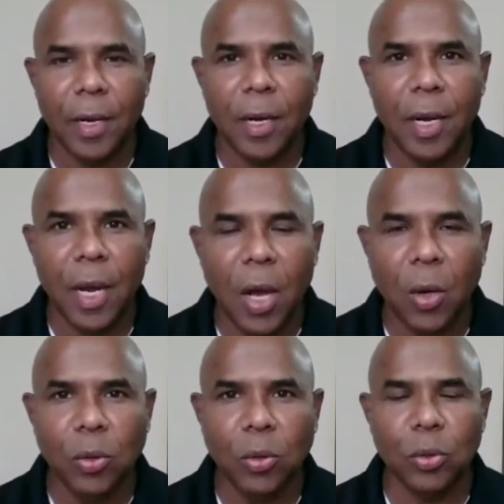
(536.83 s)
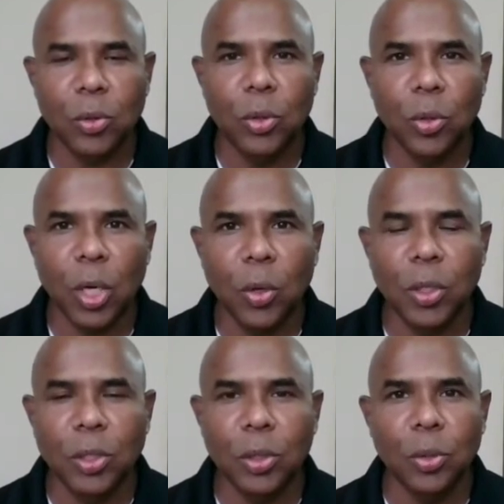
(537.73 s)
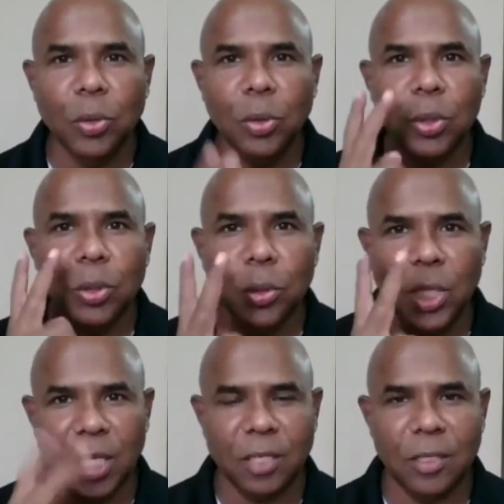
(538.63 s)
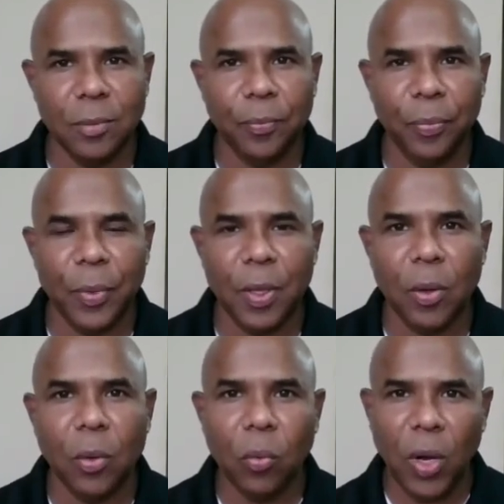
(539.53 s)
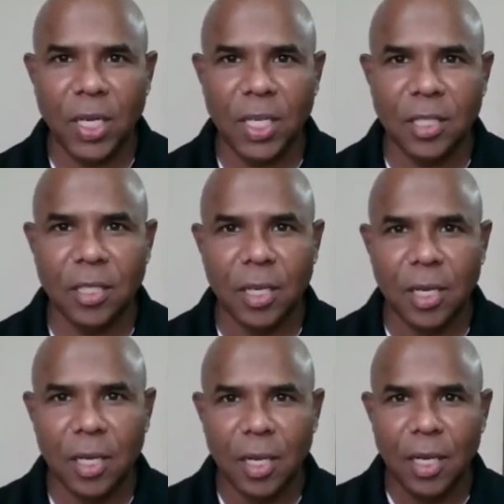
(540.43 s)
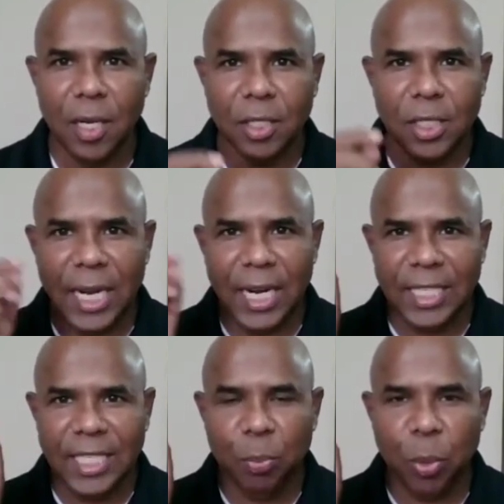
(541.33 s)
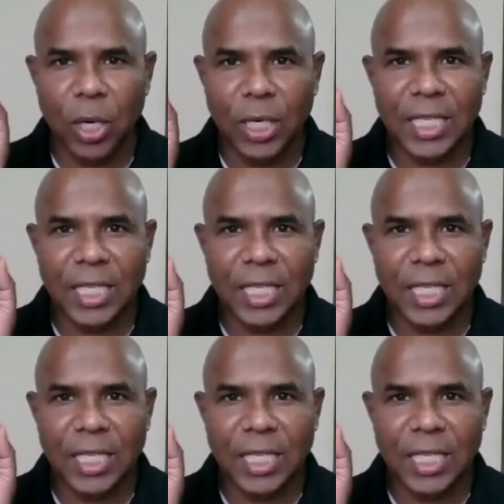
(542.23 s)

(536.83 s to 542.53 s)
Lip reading: Now you are going to do 2 things. One is, child is at point